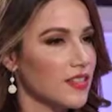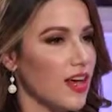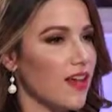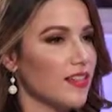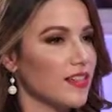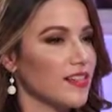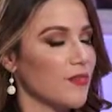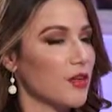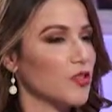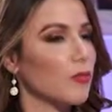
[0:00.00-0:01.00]
cell is
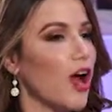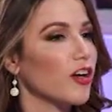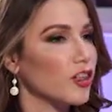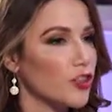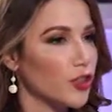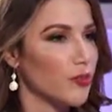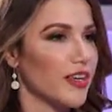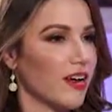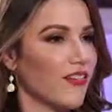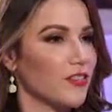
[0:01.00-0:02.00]
a much broader term
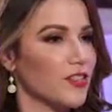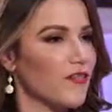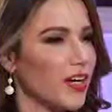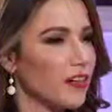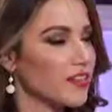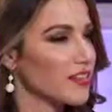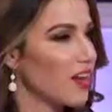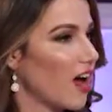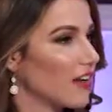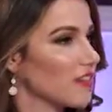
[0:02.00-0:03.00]
that covers various
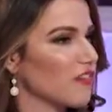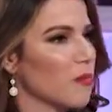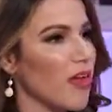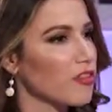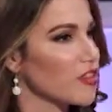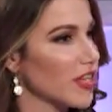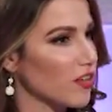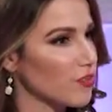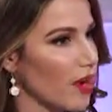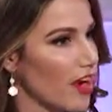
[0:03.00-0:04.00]
kinds of mother
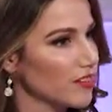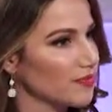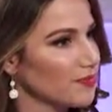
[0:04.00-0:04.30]
cells, right?